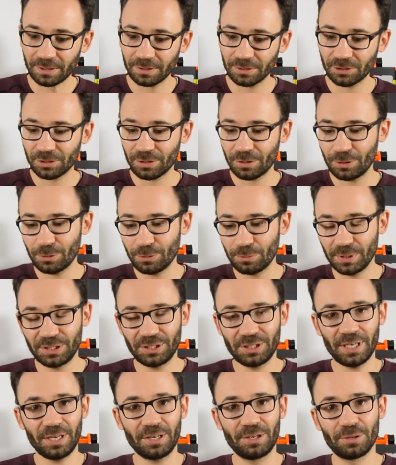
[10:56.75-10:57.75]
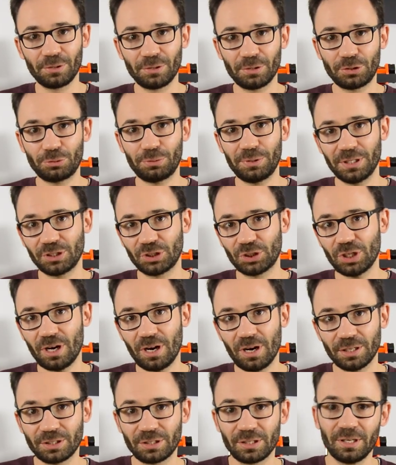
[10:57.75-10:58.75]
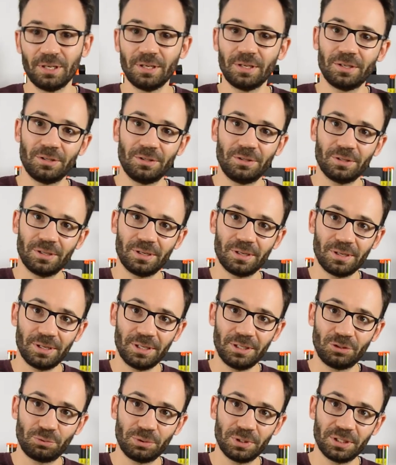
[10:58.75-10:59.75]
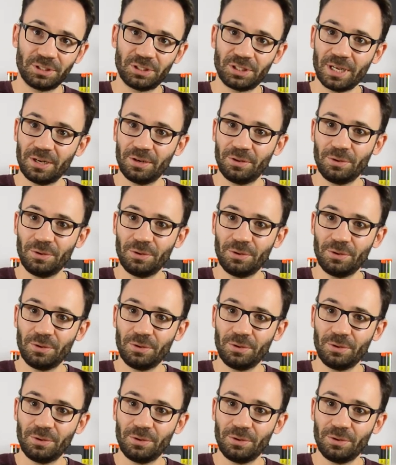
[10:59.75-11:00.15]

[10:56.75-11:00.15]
So you will take your nutrient chart. It will tell